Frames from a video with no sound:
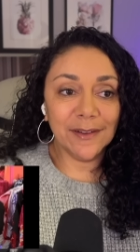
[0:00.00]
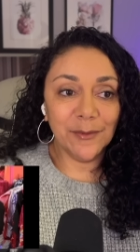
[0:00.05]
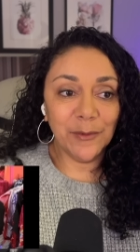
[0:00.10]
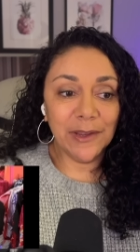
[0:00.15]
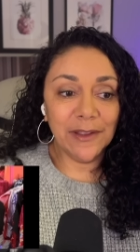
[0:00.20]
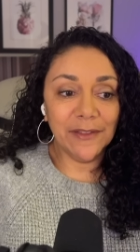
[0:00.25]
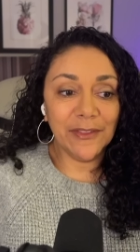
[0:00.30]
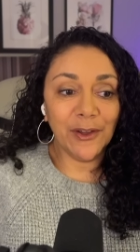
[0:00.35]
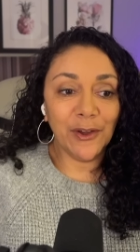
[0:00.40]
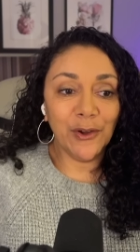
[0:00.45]
We
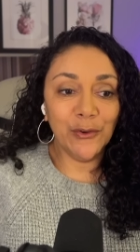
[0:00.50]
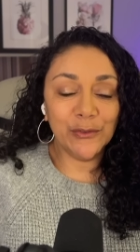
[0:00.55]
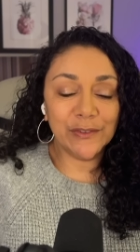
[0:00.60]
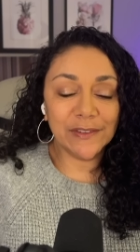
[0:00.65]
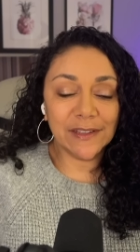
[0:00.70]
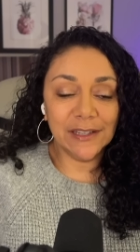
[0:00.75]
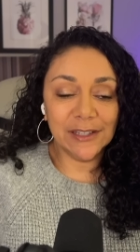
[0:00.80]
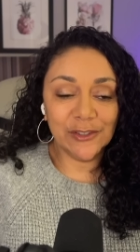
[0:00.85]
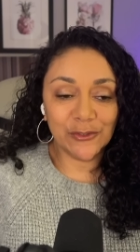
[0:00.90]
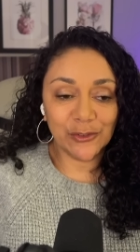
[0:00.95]
are the host
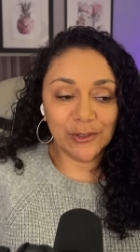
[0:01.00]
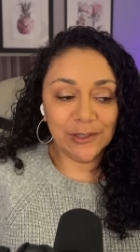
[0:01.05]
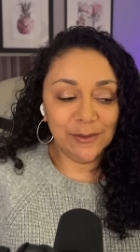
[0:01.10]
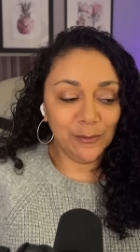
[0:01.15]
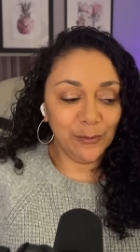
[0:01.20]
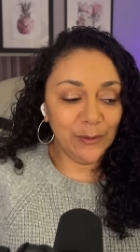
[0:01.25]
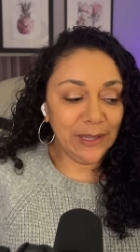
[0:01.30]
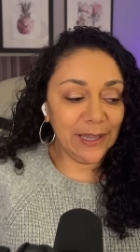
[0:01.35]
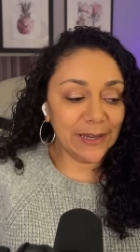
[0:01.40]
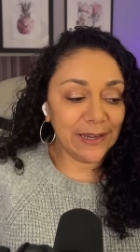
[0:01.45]
country.
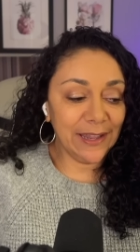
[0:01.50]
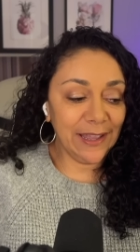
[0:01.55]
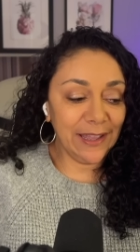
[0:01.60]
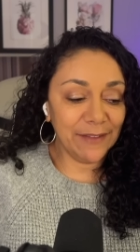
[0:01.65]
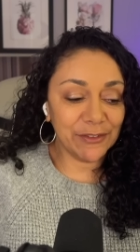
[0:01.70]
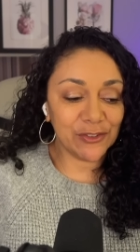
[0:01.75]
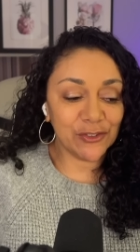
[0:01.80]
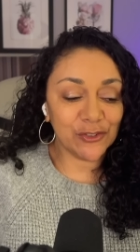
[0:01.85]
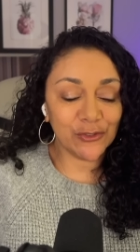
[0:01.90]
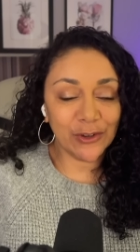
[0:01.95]
We got to have
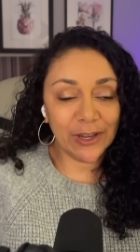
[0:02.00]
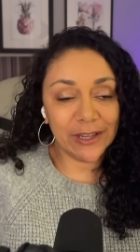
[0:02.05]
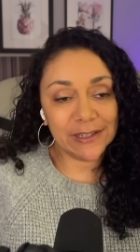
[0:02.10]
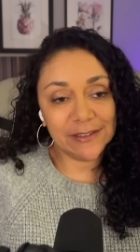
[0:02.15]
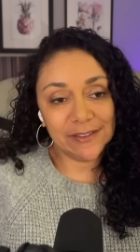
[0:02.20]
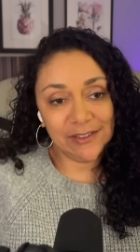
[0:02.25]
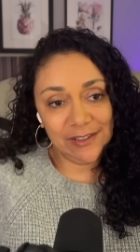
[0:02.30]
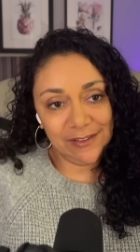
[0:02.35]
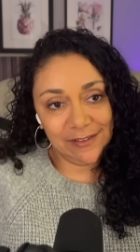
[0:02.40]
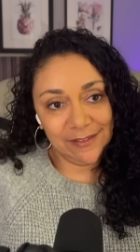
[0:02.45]
a
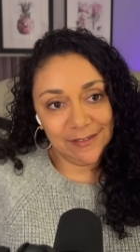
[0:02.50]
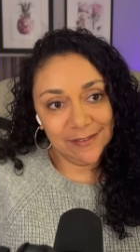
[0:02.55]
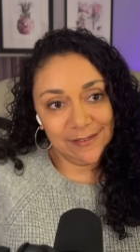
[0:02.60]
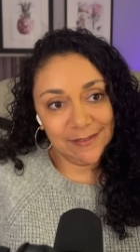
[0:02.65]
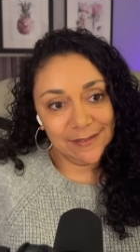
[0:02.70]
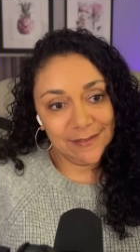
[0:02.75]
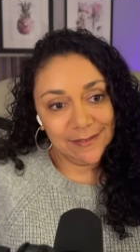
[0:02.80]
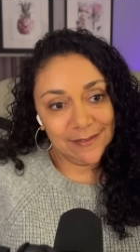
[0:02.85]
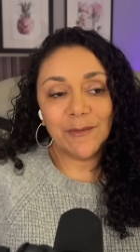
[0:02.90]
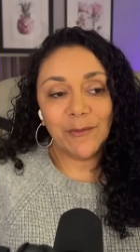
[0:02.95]
strategy.
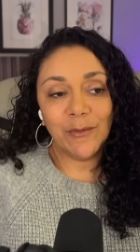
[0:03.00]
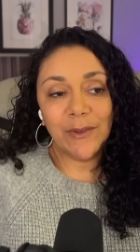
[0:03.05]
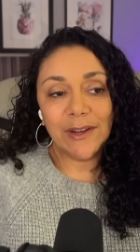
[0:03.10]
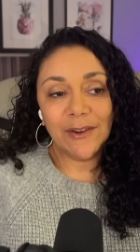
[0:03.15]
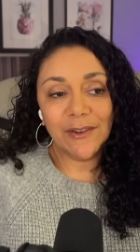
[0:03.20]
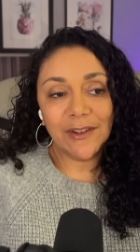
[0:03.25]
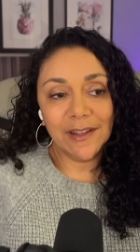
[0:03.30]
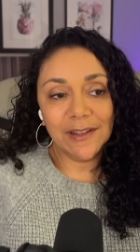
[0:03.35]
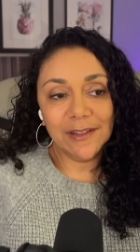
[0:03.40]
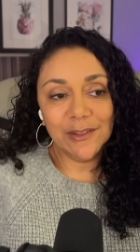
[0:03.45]
We
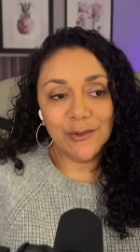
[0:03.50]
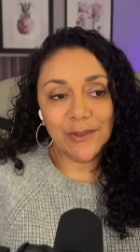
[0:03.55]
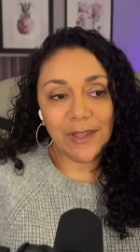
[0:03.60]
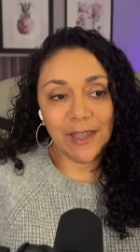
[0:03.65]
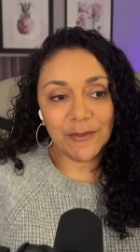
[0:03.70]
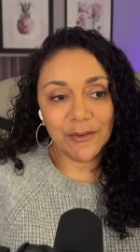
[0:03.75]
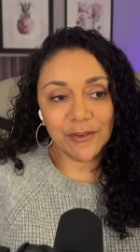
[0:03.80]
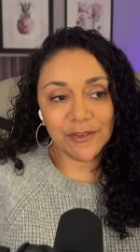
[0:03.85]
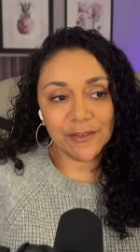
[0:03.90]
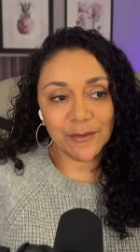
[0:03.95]
don't call it UK
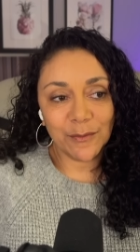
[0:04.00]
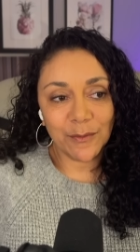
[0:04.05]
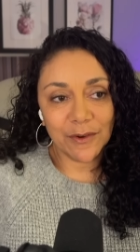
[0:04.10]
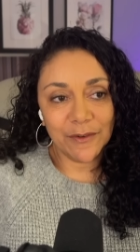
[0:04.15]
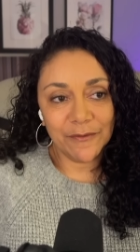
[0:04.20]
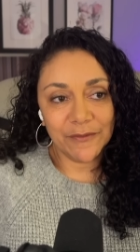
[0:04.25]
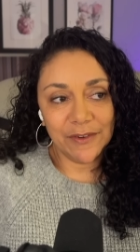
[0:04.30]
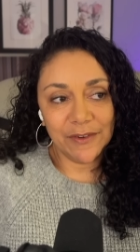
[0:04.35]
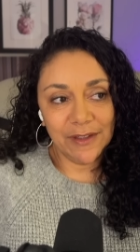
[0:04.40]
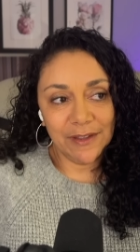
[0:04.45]
versus the
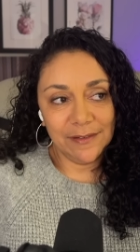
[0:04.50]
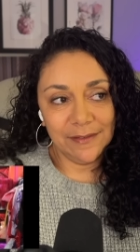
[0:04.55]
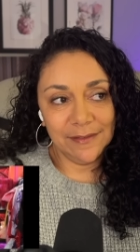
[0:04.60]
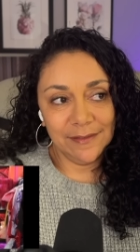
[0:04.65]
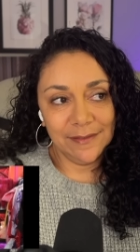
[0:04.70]
world for nothing.